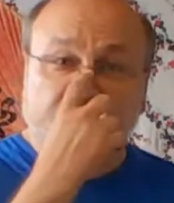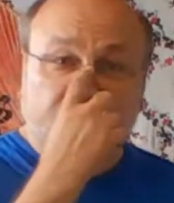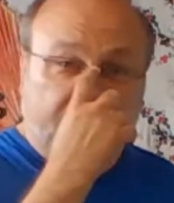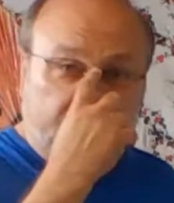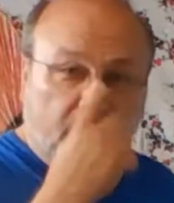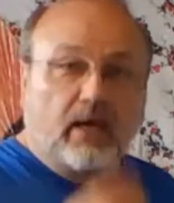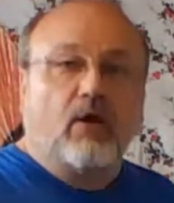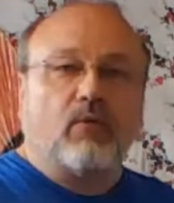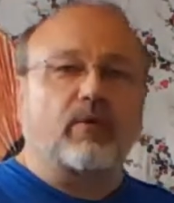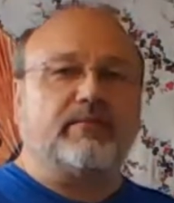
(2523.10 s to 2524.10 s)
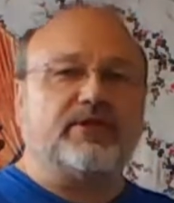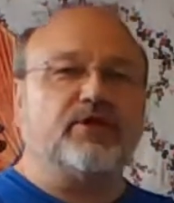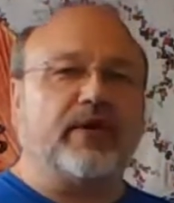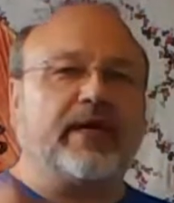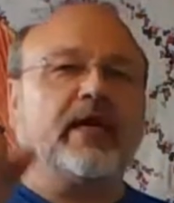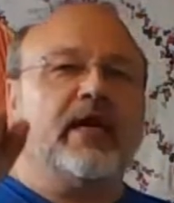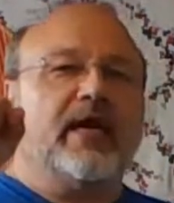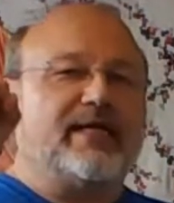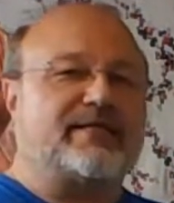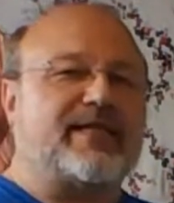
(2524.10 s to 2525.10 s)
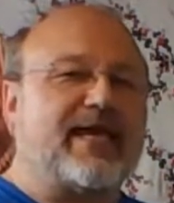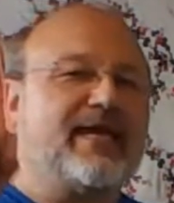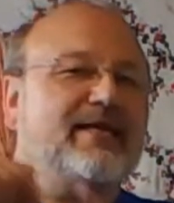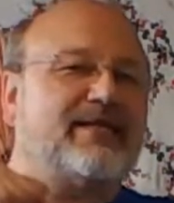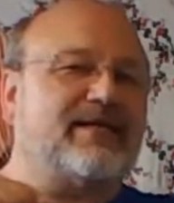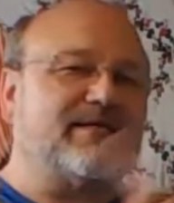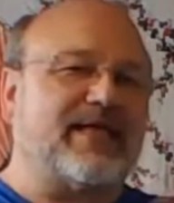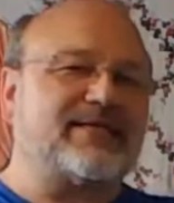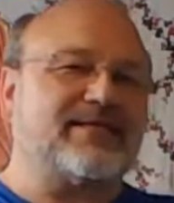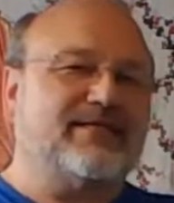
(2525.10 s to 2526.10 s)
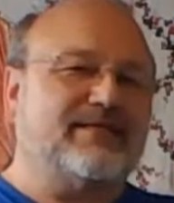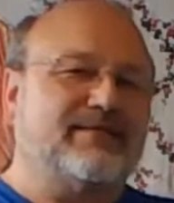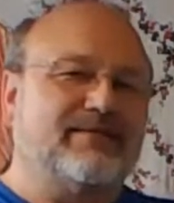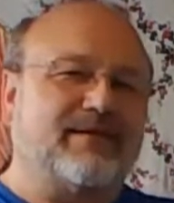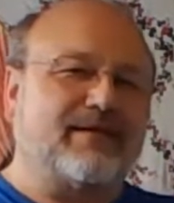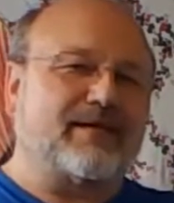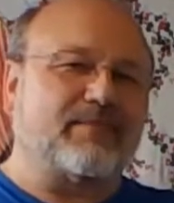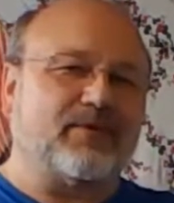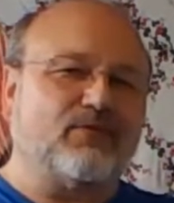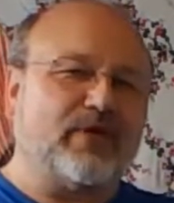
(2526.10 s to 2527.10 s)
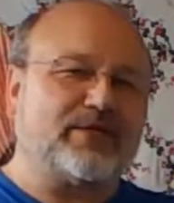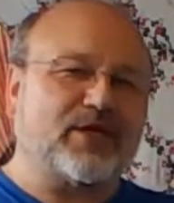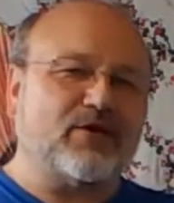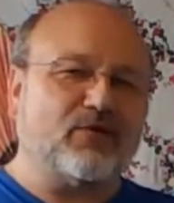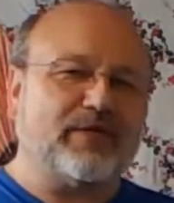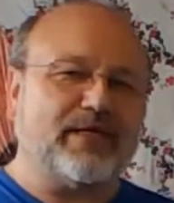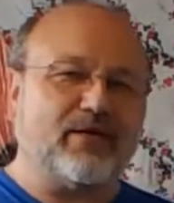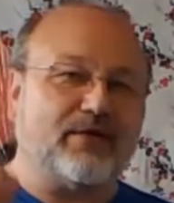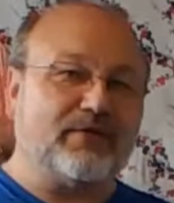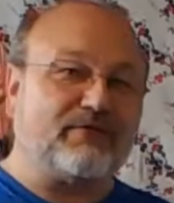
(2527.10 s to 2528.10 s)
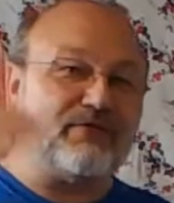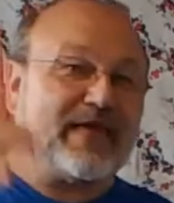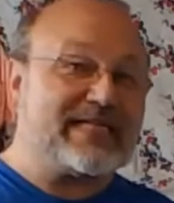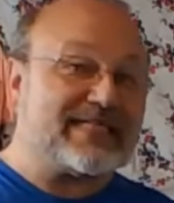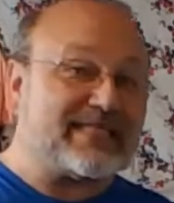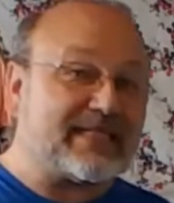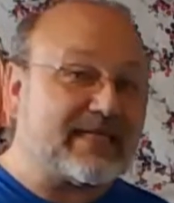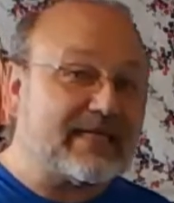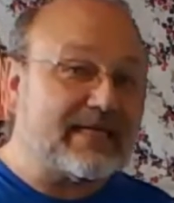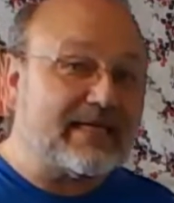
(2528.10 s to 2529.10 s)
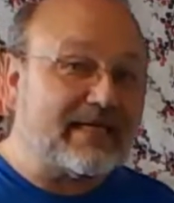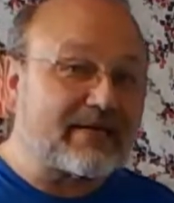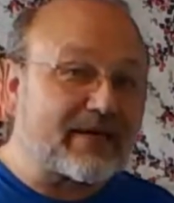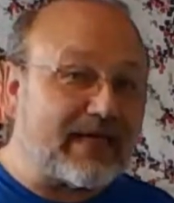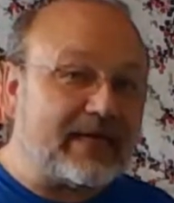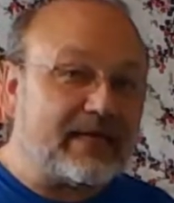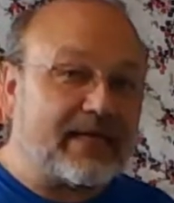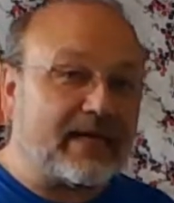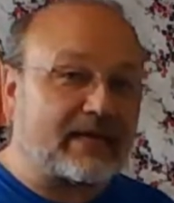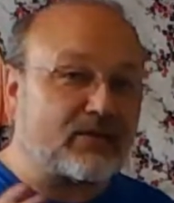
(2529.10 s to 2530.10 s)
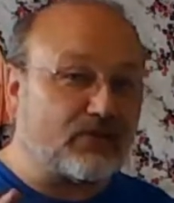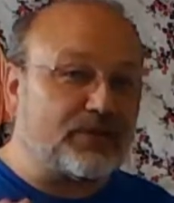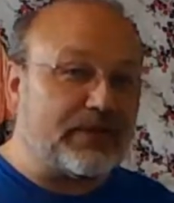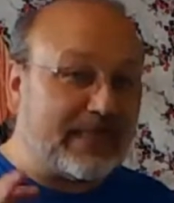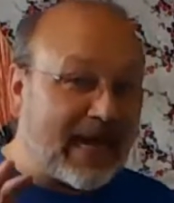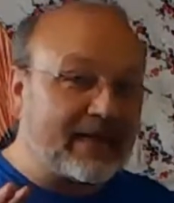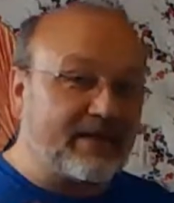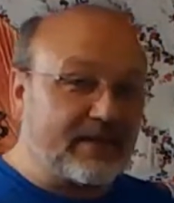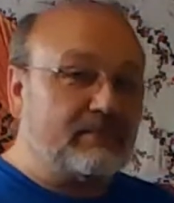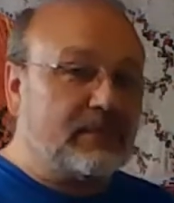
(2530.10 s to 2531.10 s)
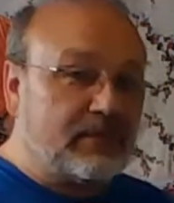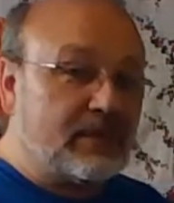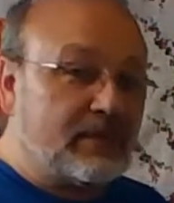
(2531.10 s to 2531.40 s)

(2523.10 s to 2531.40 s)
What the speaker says: right? What we're going to be doing is taking the lesson a couple of weeks ago that we did on the fist, right? And I told you 9 of them,